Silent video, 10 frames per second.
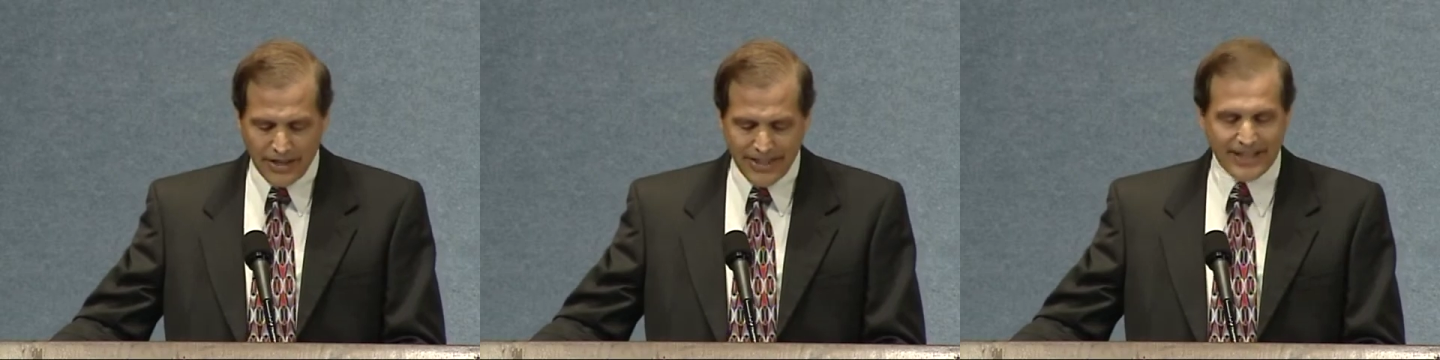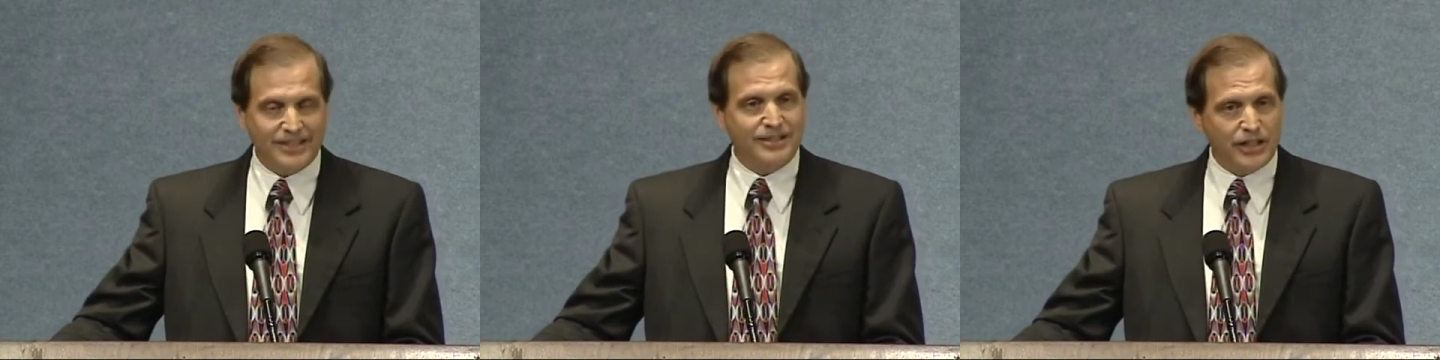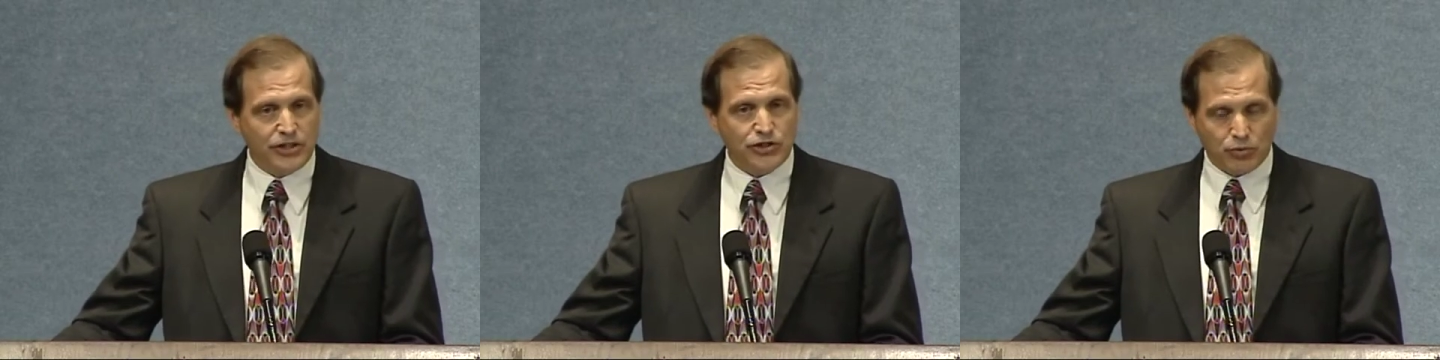that
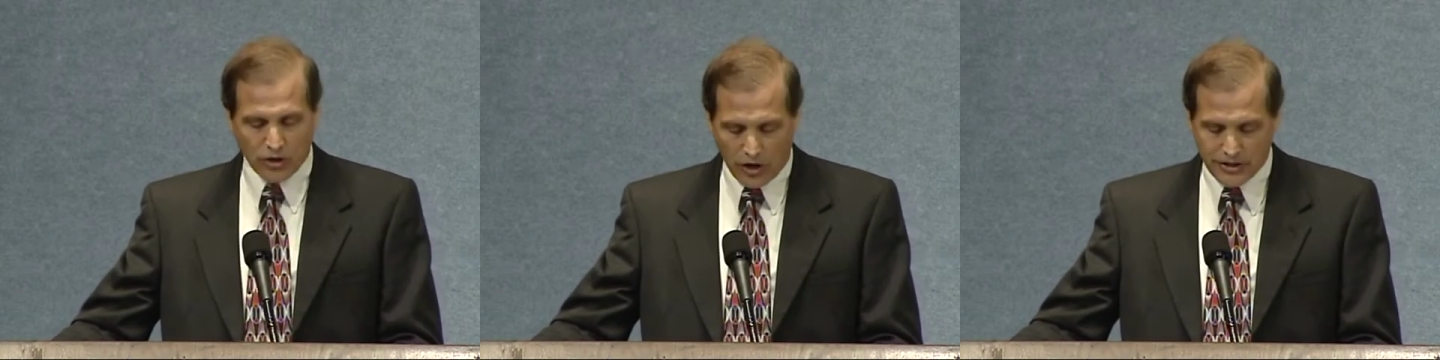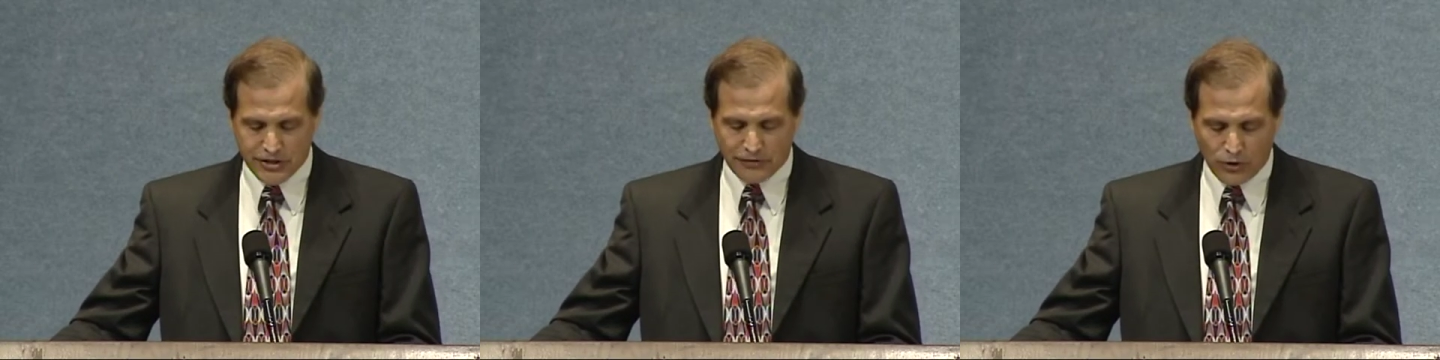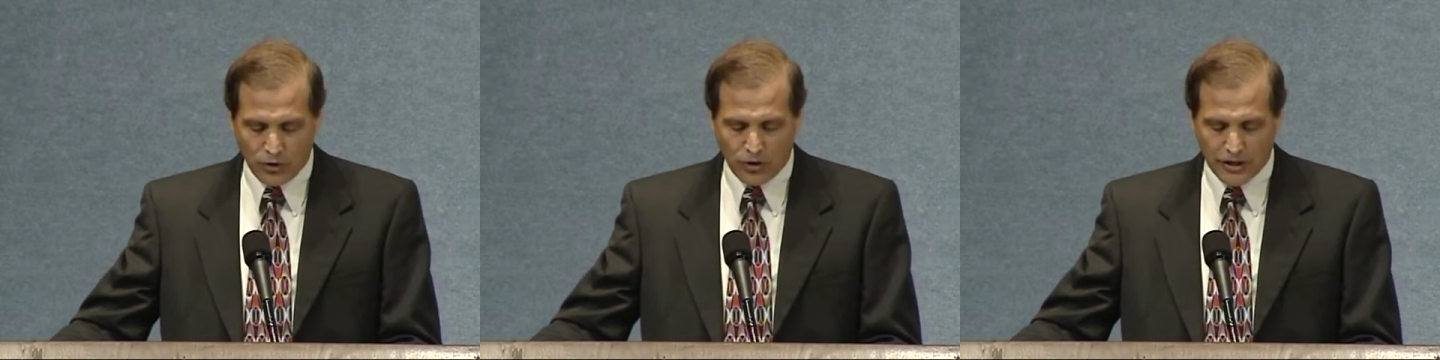exists regardless of
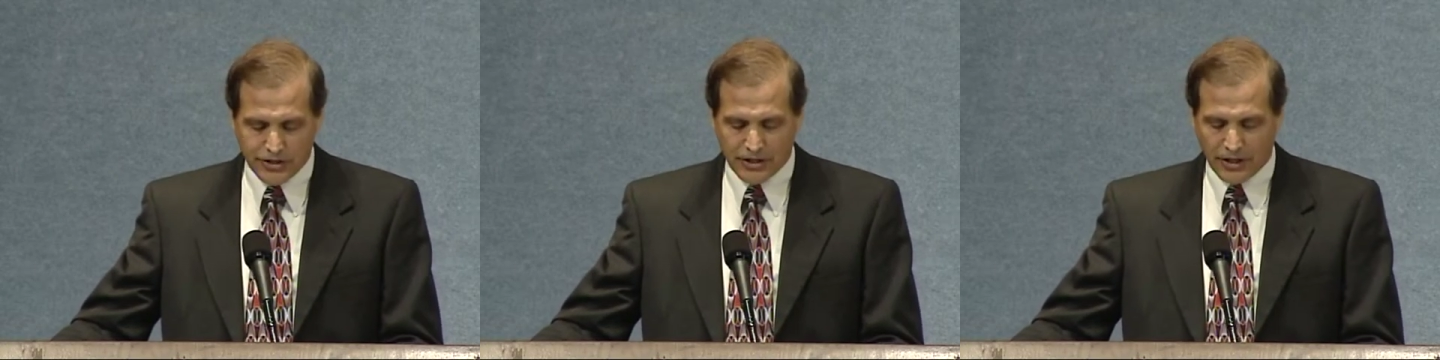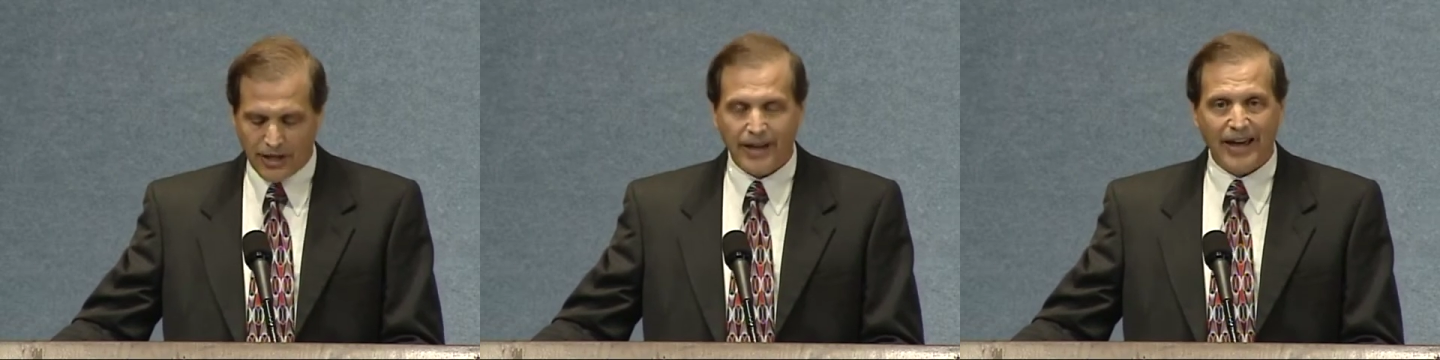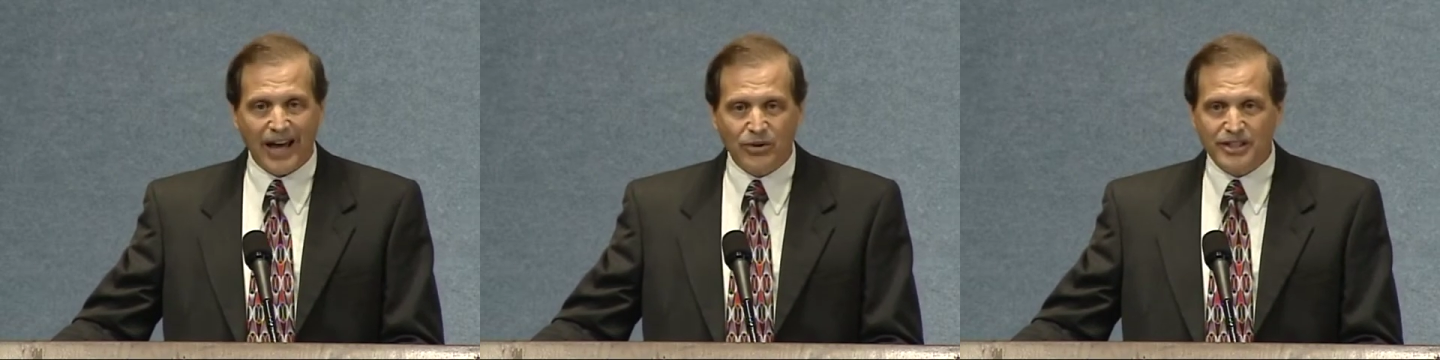cost.
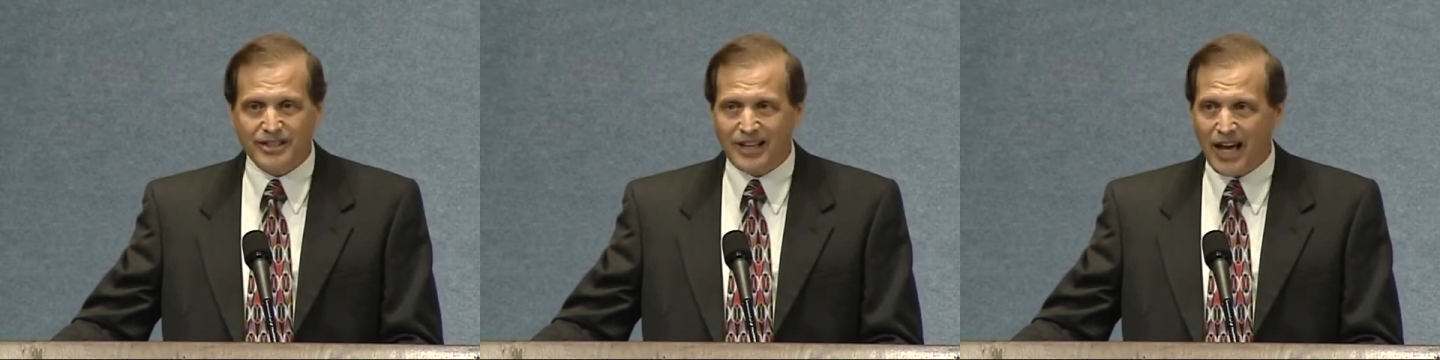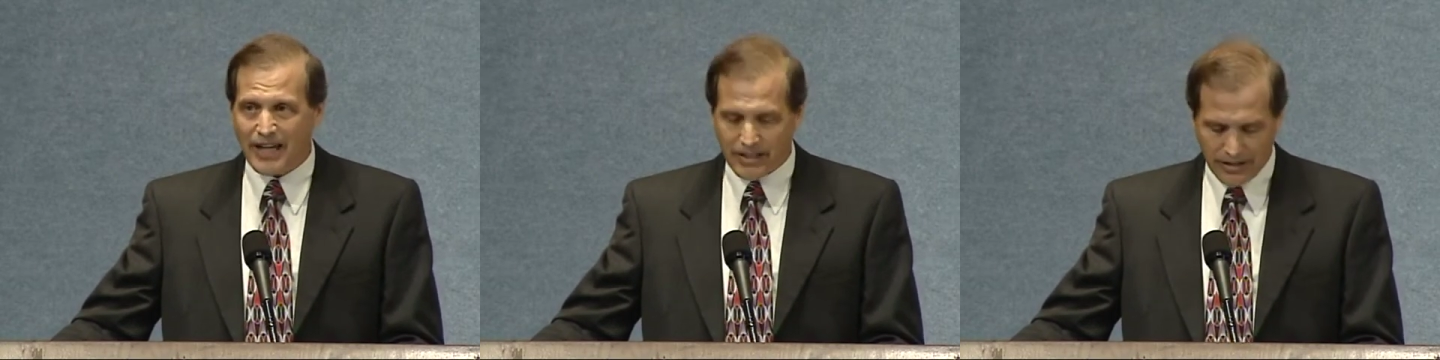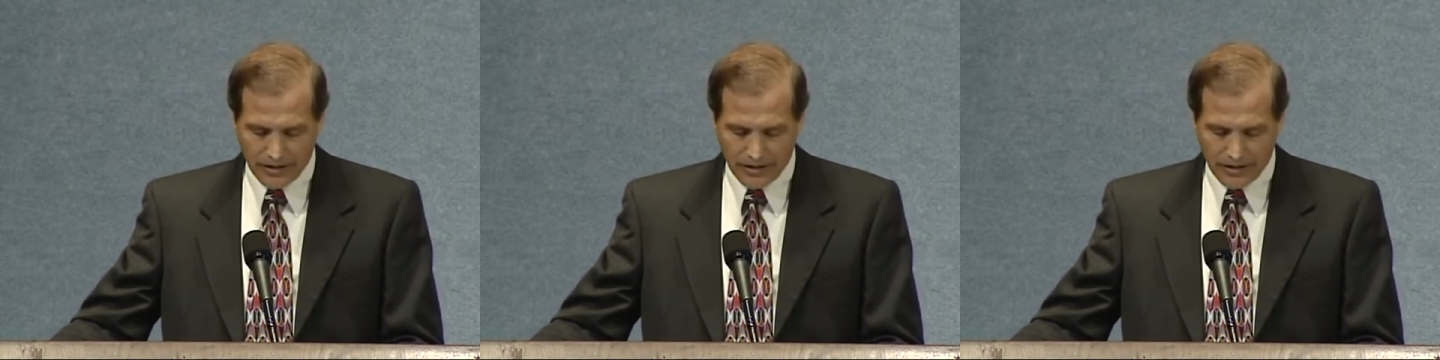How could it not?